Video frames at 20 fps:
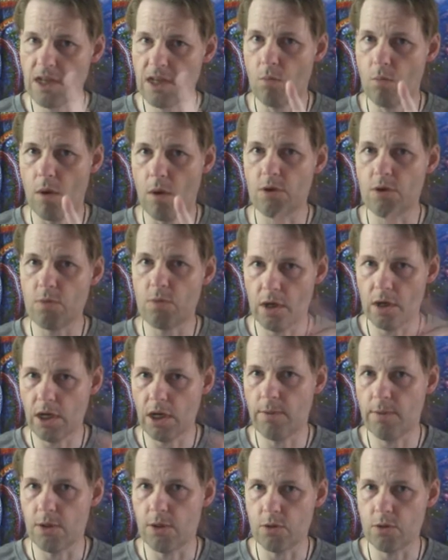one which we're going to
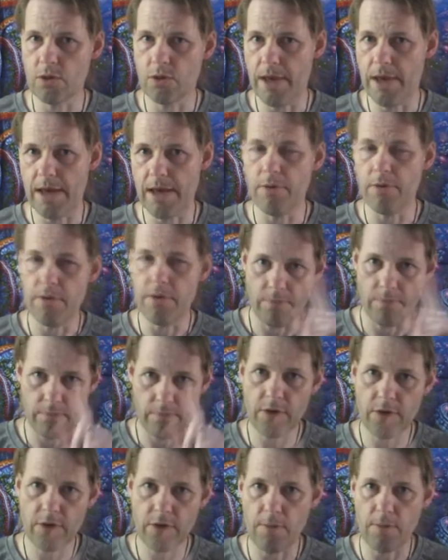come on to in a bit, but
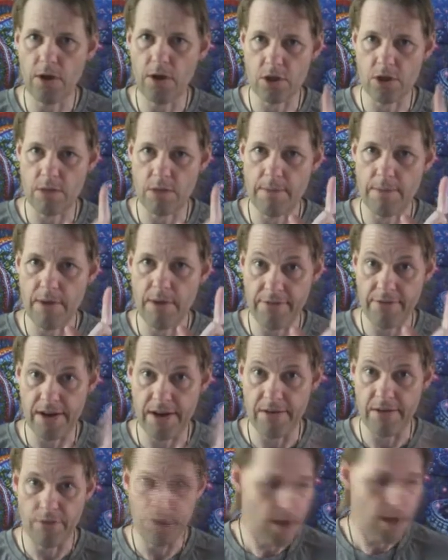Commander is going to be my
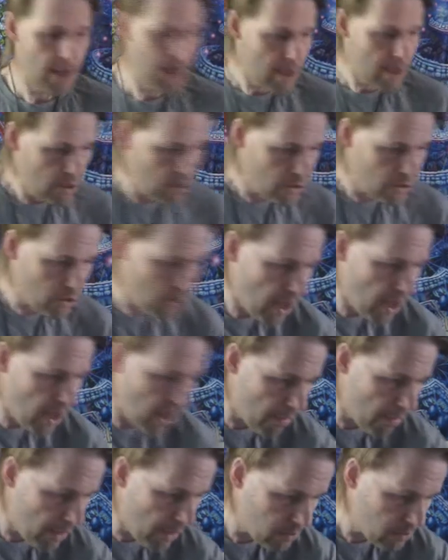favourite. So yeah,
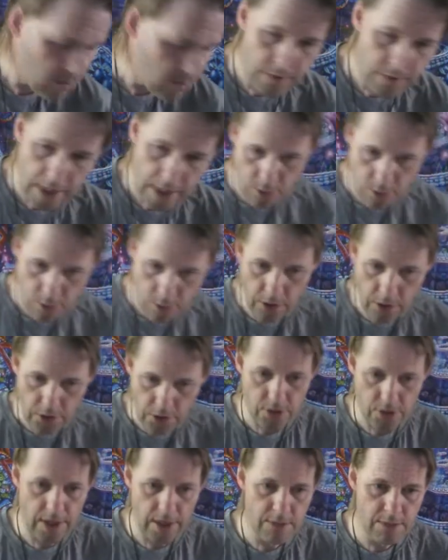that's Commander.
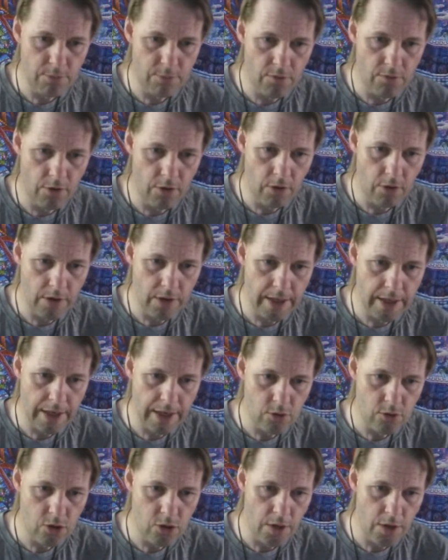So let's move on
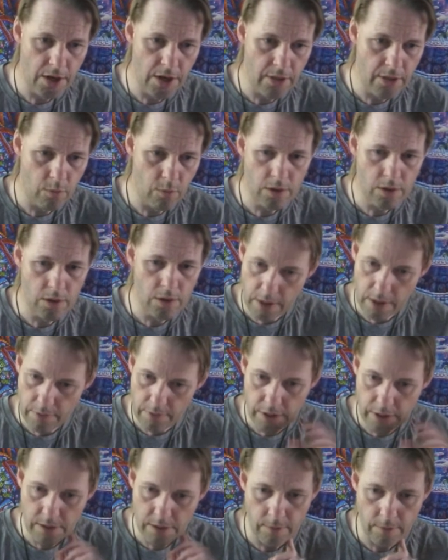now to another one.
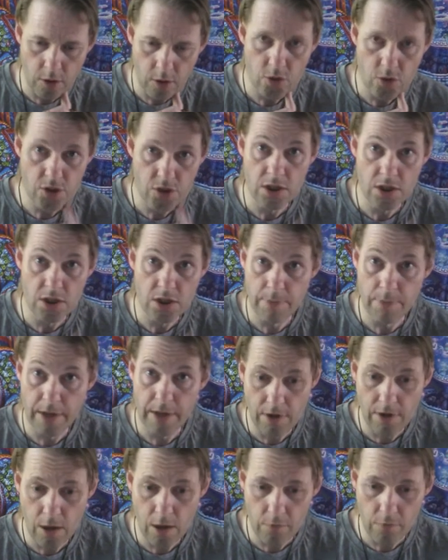I'm conscious there's going to be
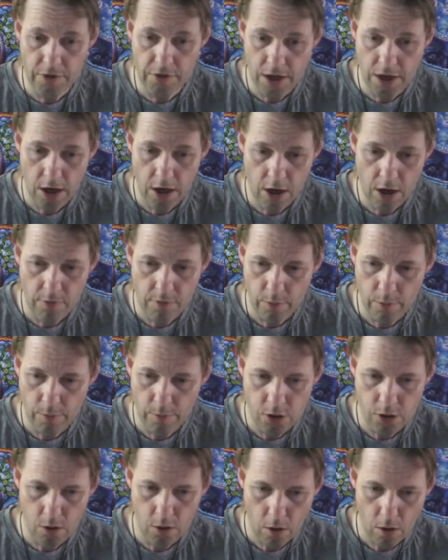another long video. Hopefully it won't
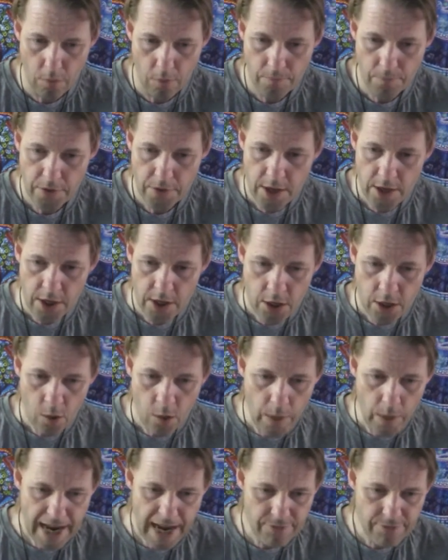be too long.
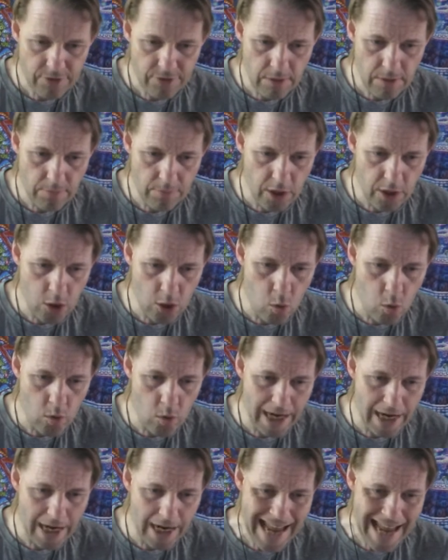We have something
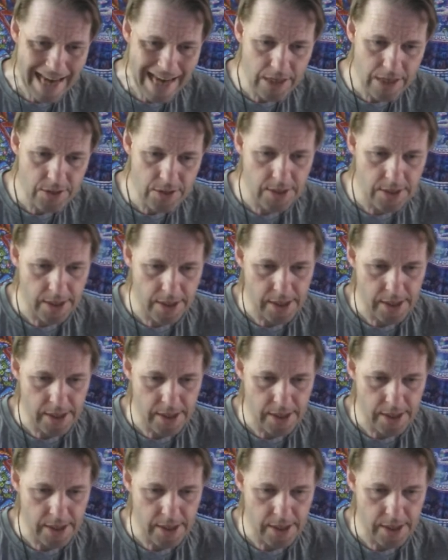called Legacy.